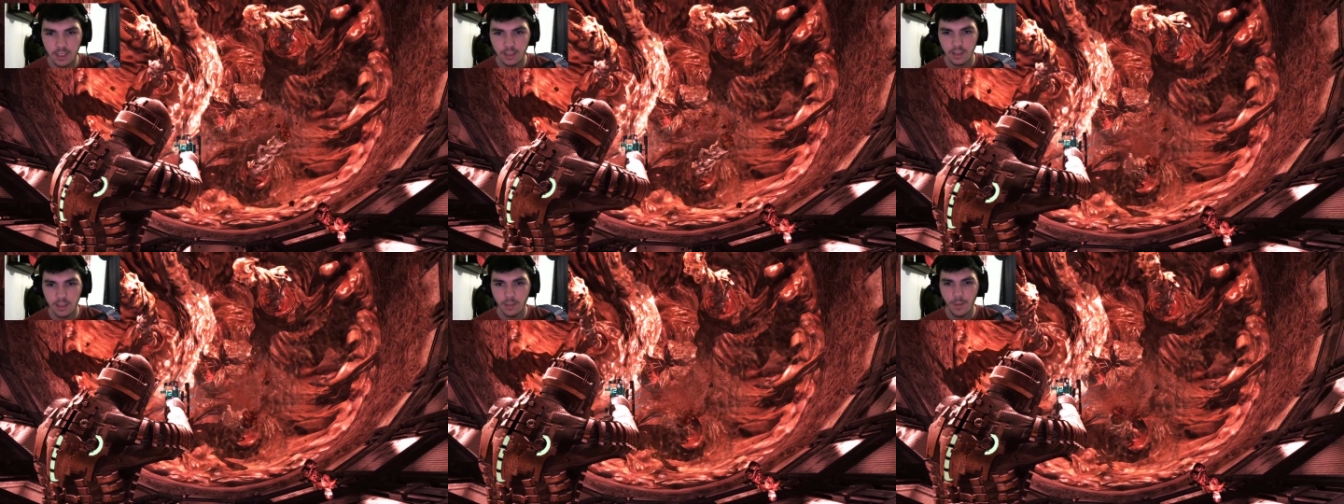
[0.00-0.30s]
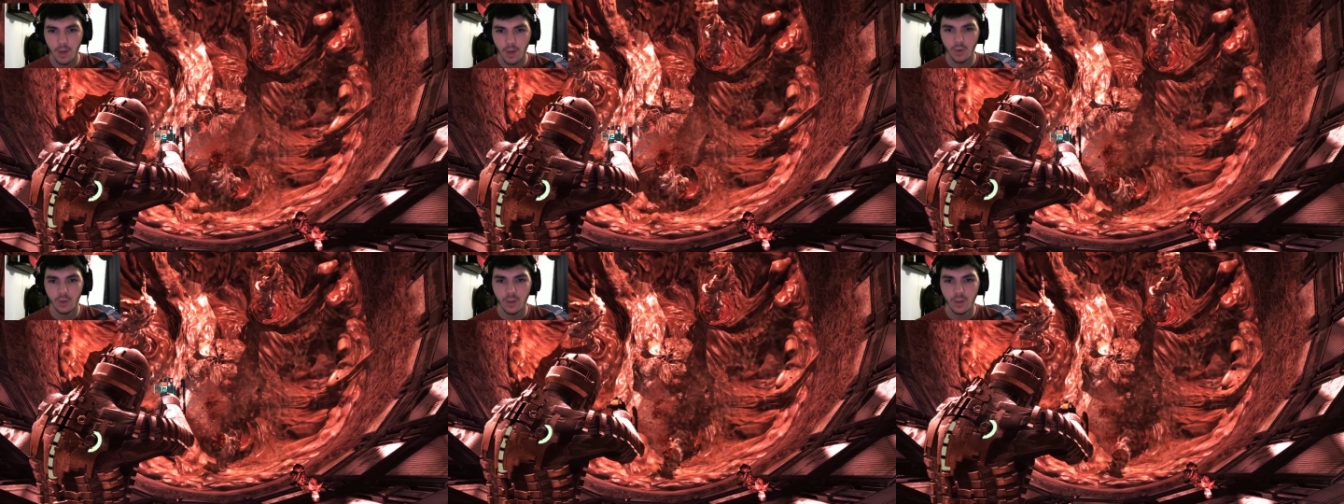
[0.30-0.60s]
Come
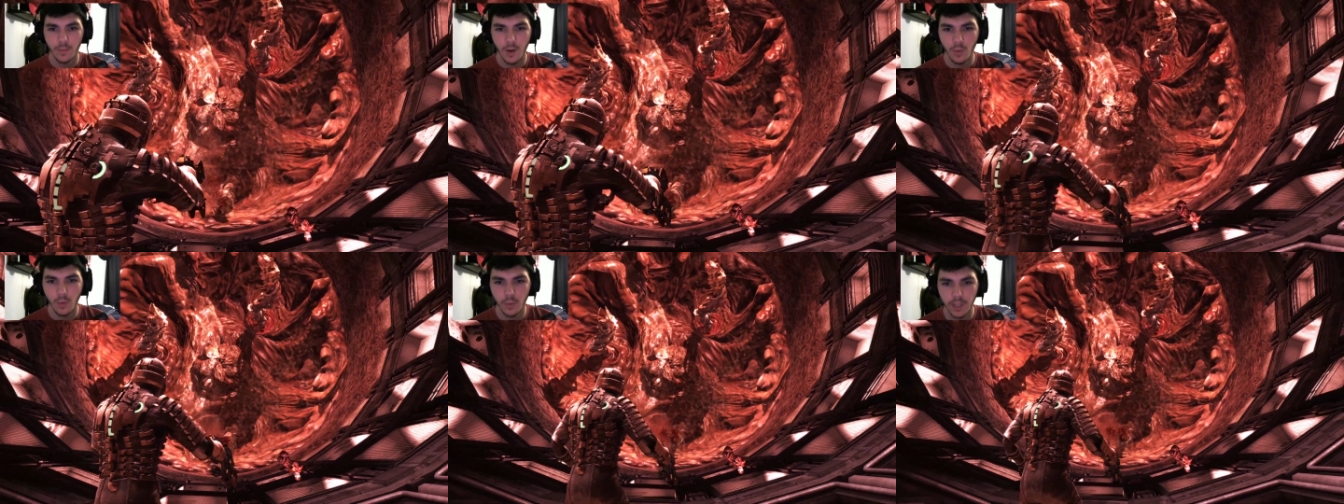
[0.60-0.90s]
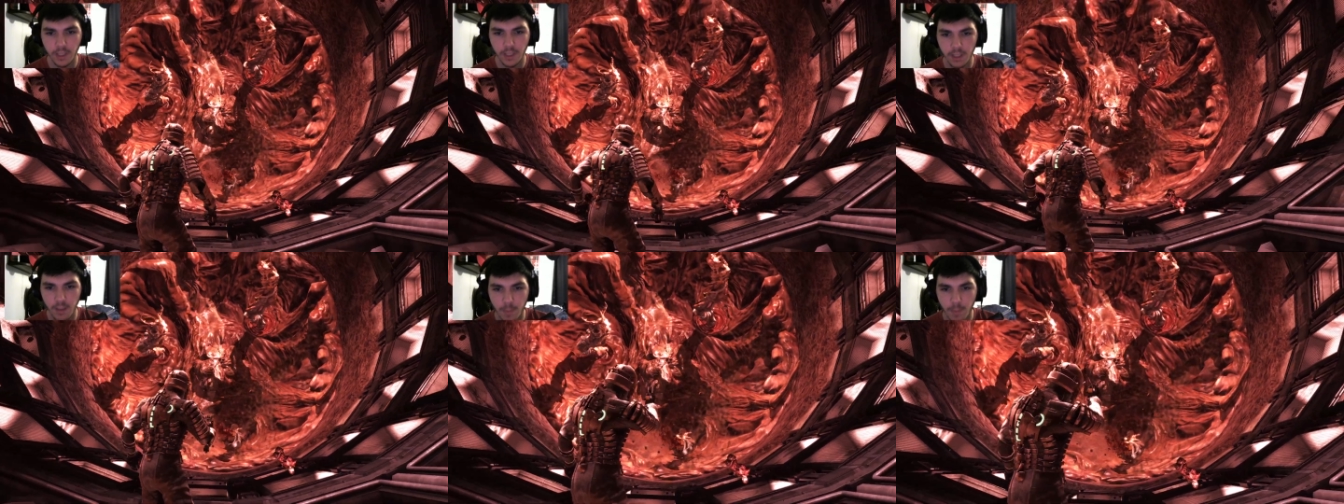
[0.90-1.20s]
on, come on with it.
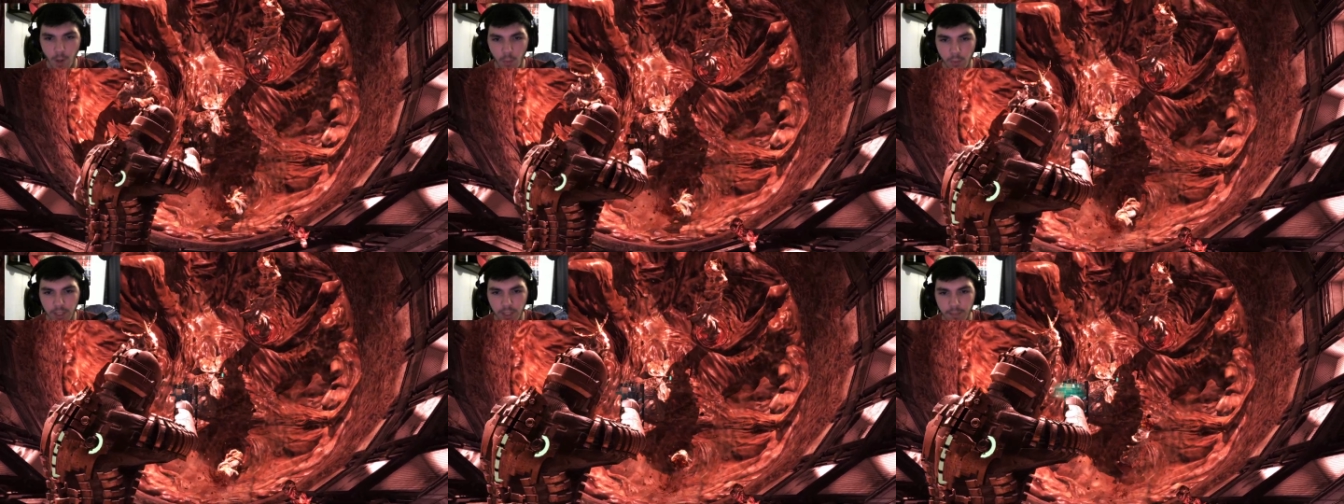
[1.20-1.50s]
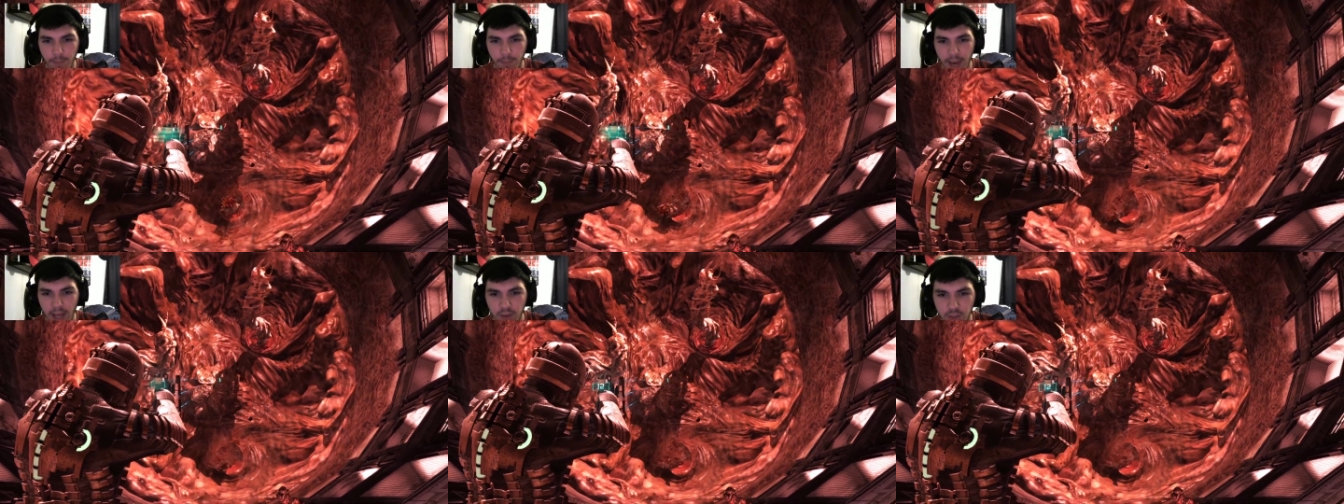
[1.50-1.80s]
Come on with the
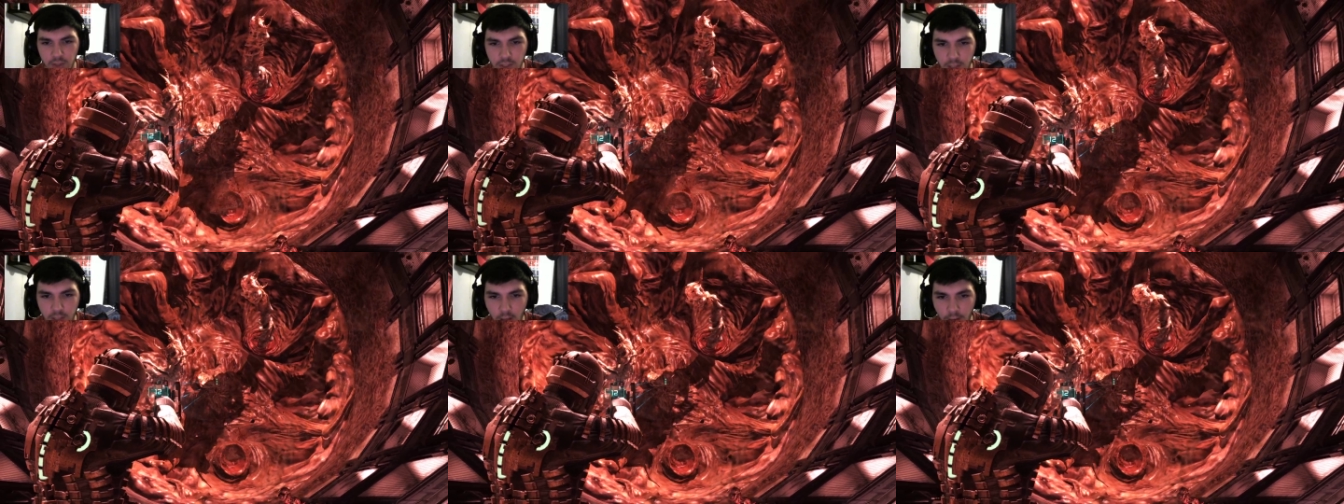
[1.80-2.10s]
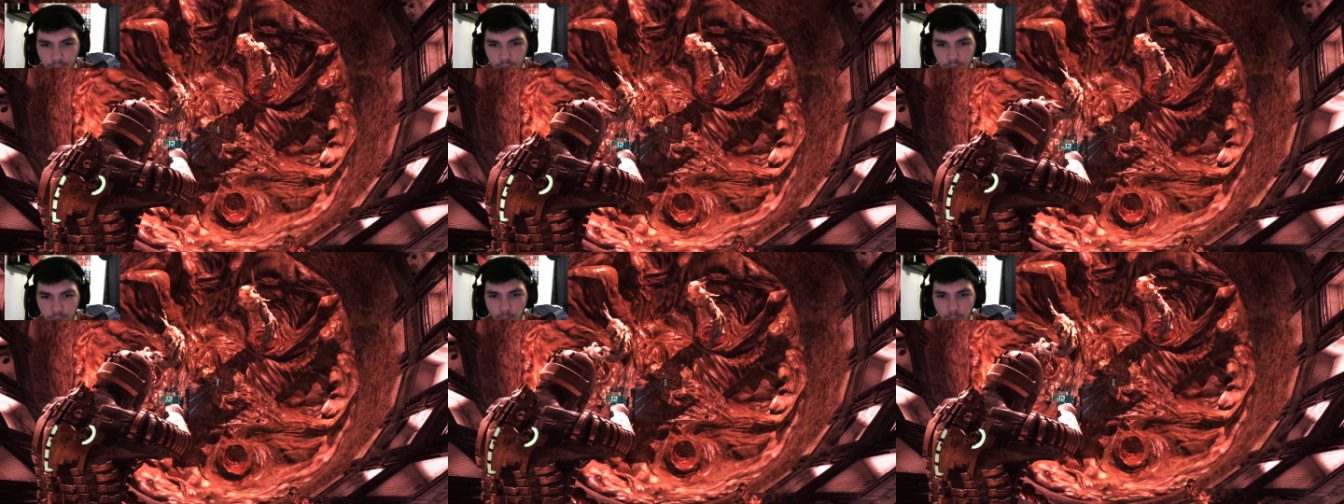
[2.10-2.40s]
mouth stuff.
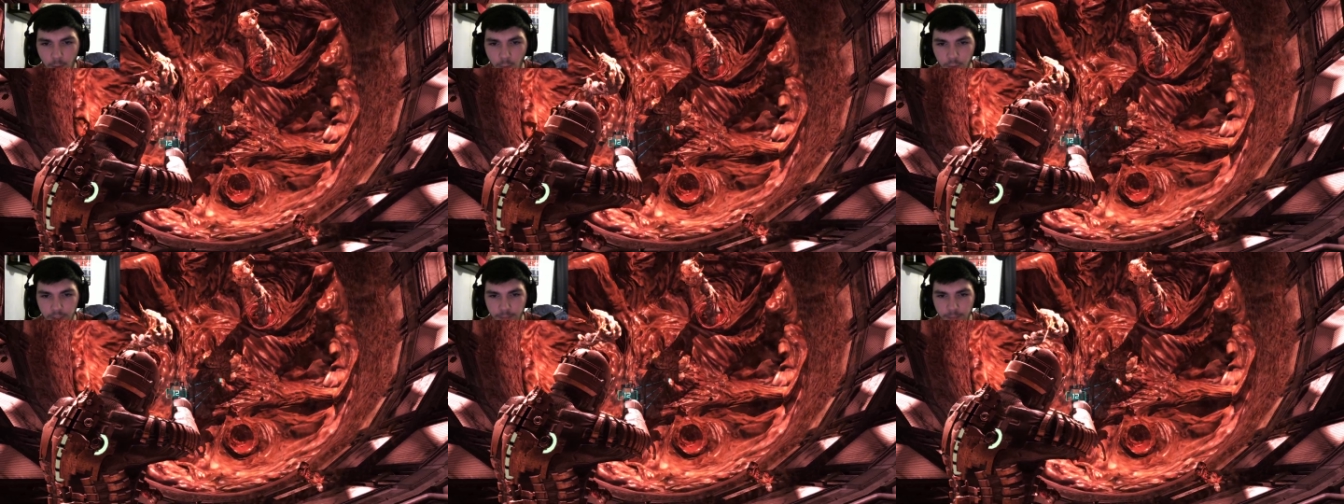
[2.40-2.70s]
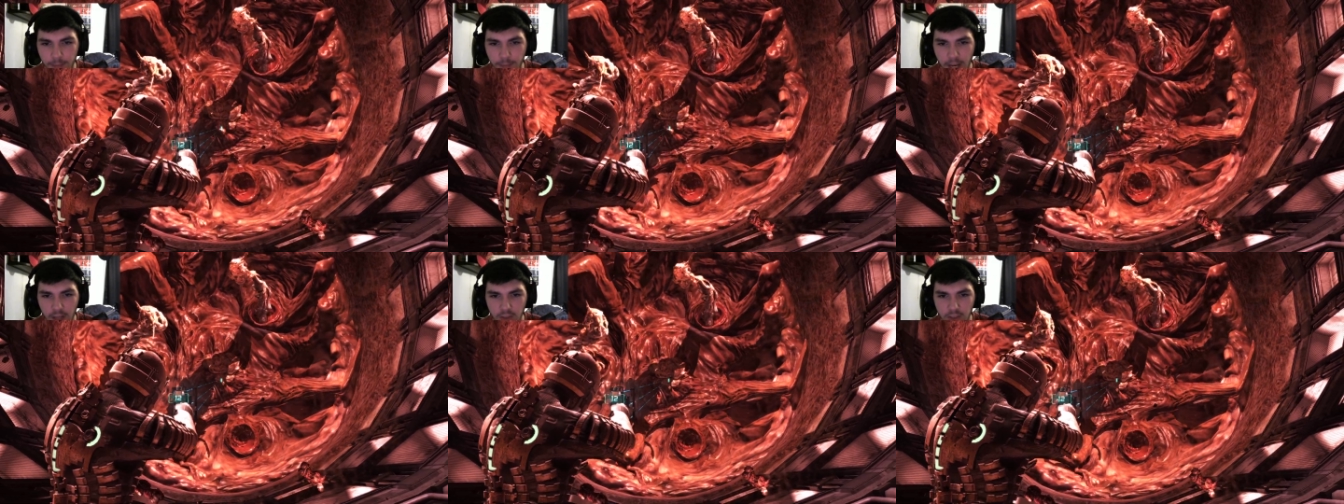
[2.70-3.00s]
Come on with the
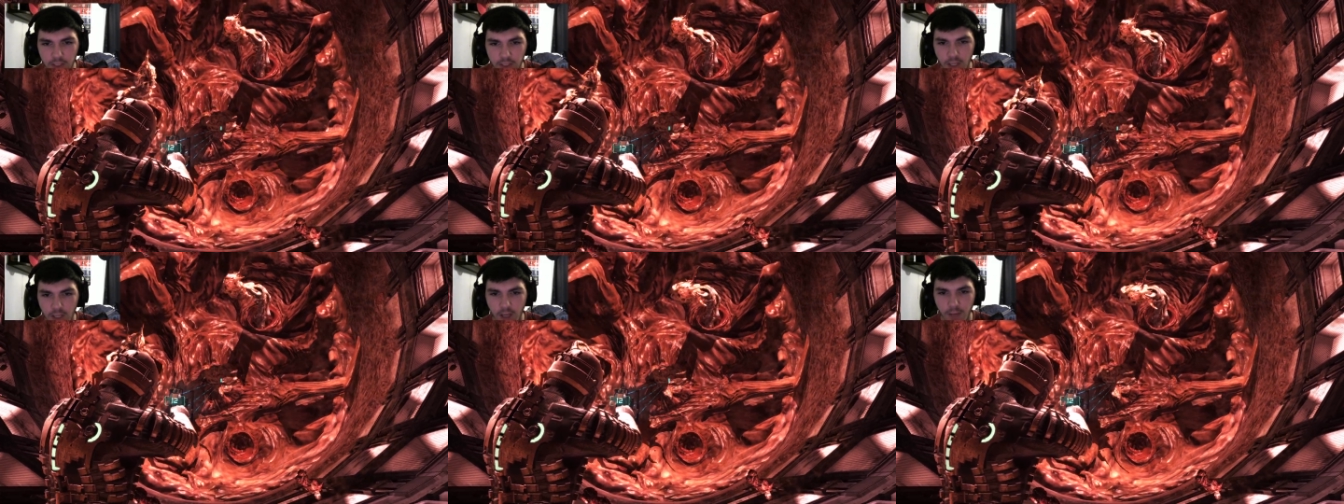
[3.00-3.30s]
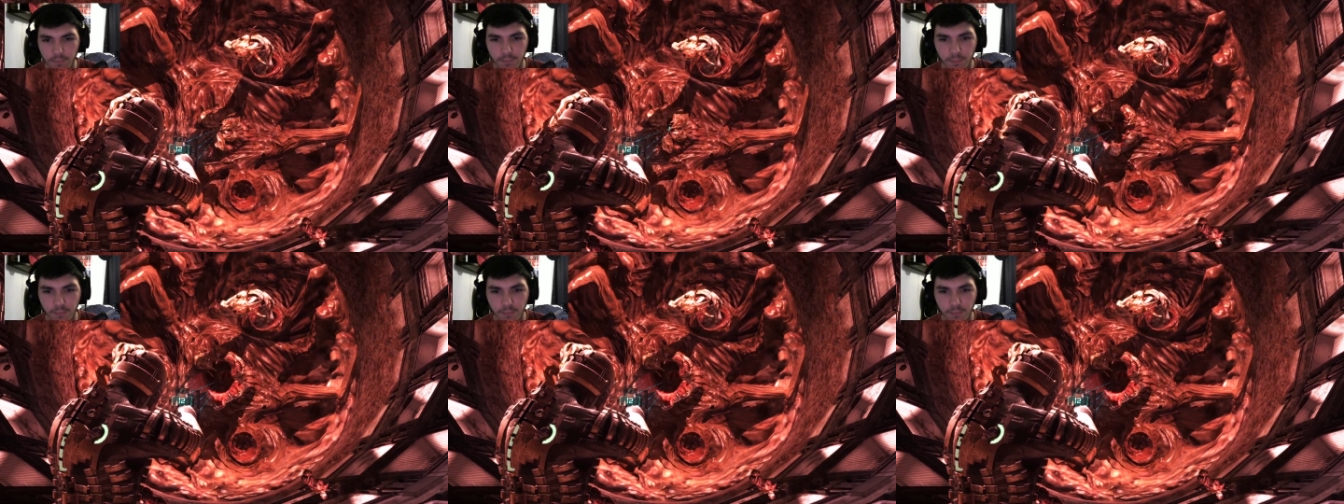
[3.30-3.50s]
mouth stuff.